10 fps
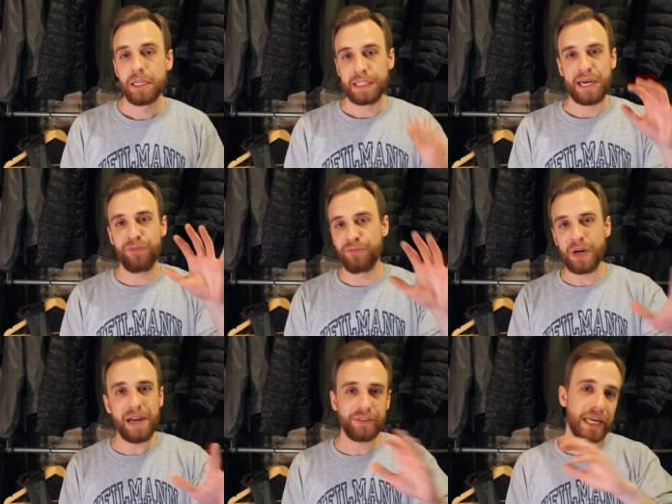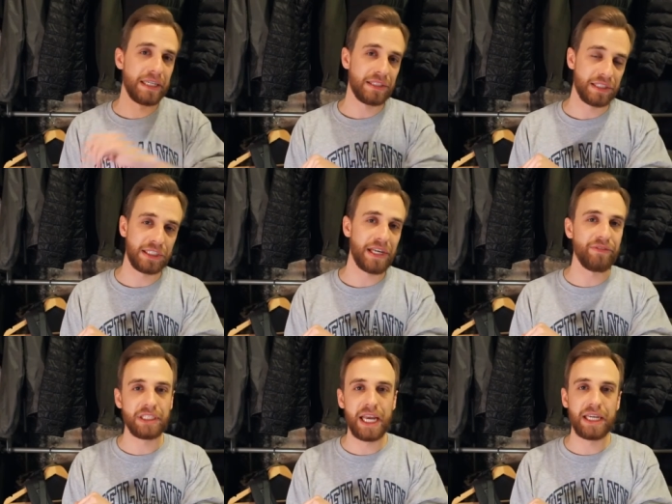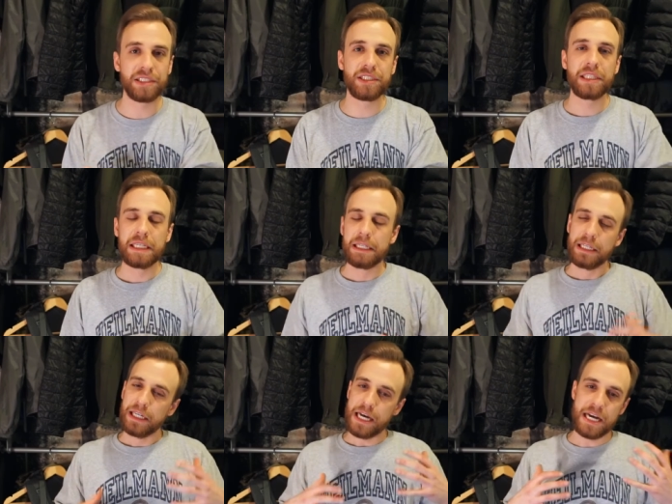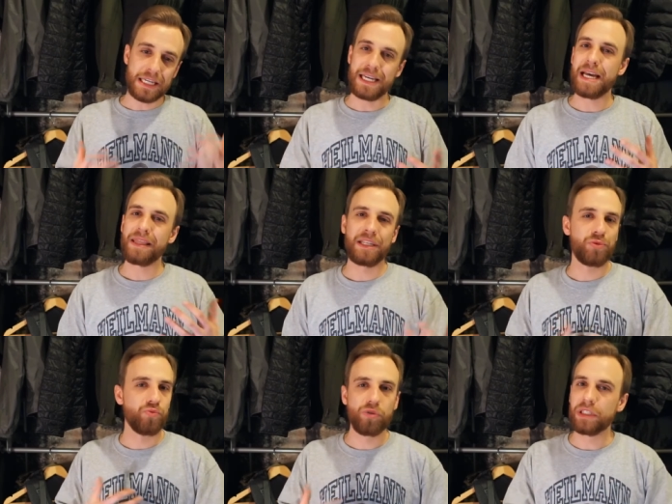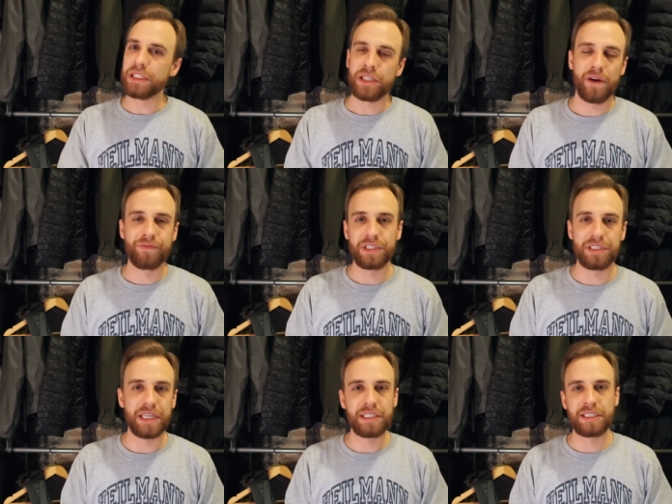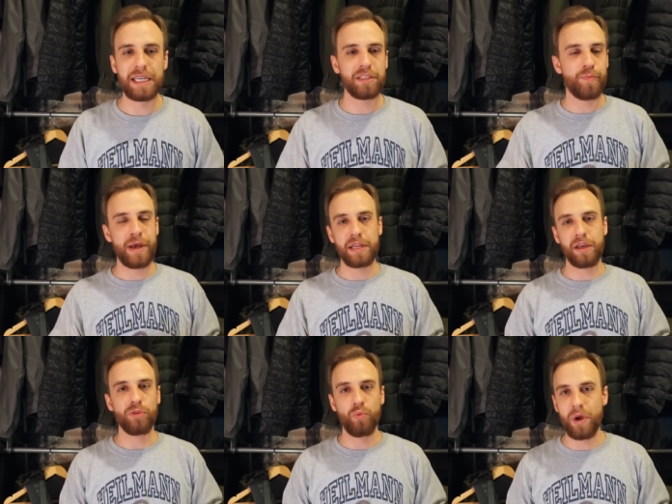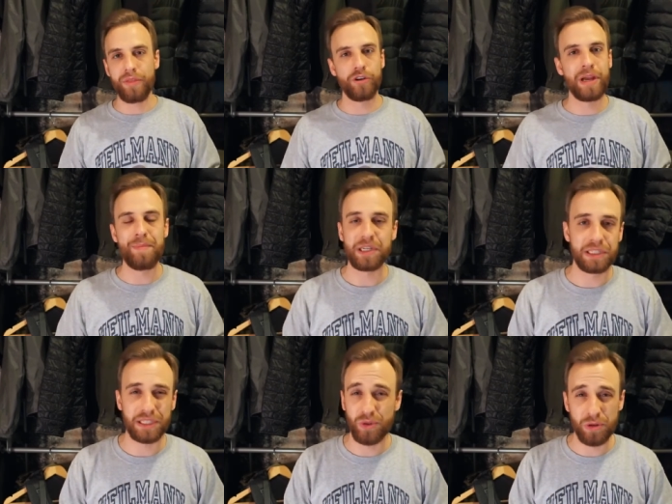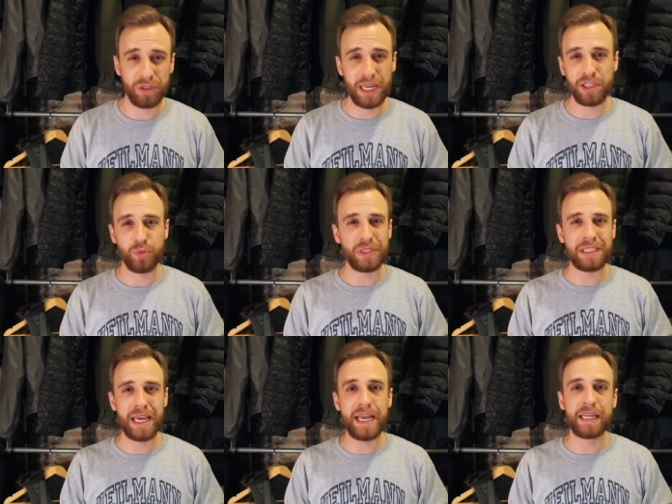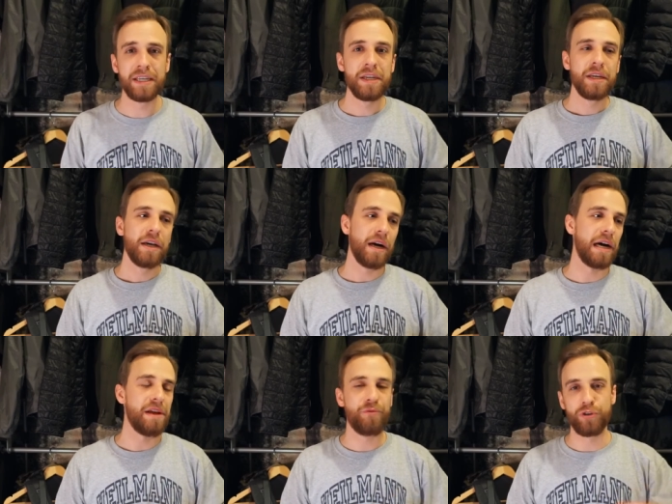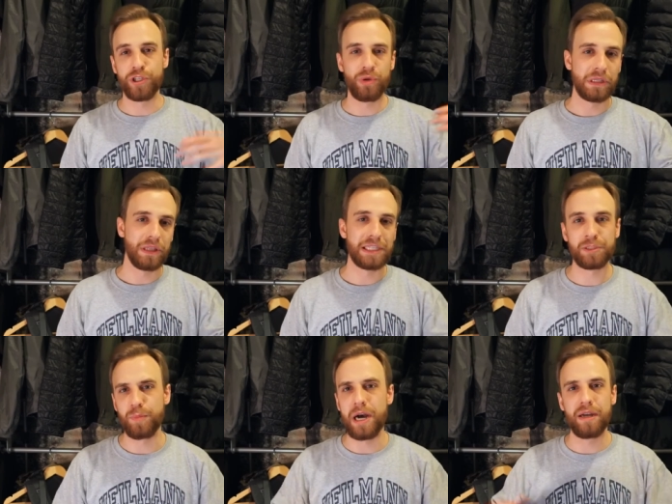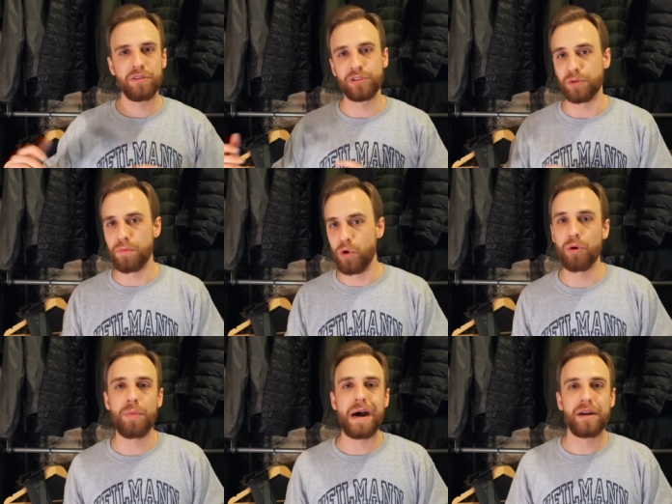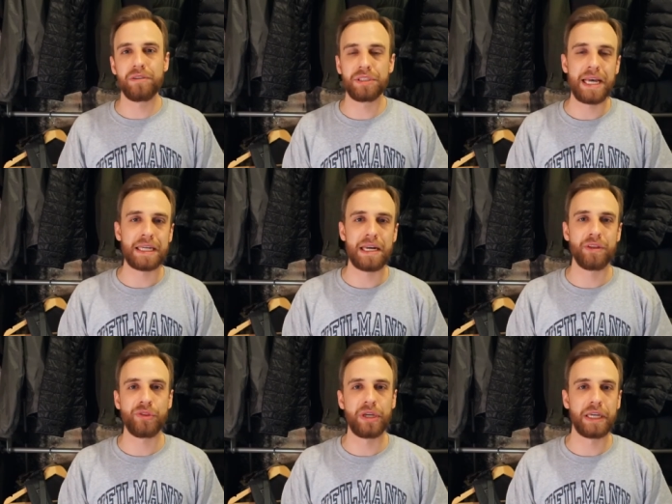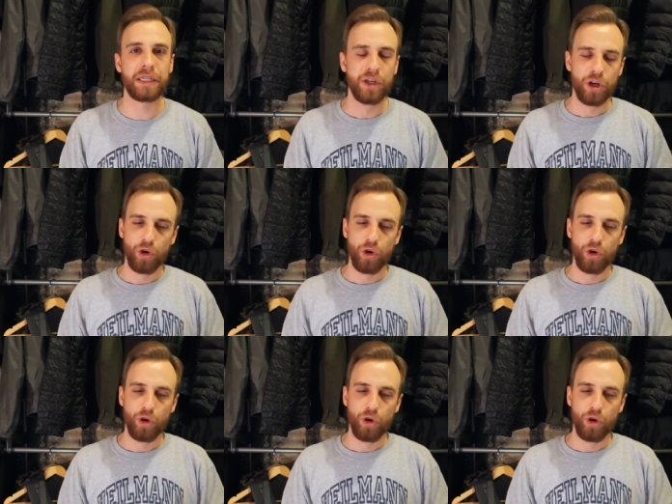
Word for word: Now, five days to seven days, again, that's really tough to dictate depending on the weather, how many zero days we take. Uh, if we're doing less miles or more miles, that kind of thing,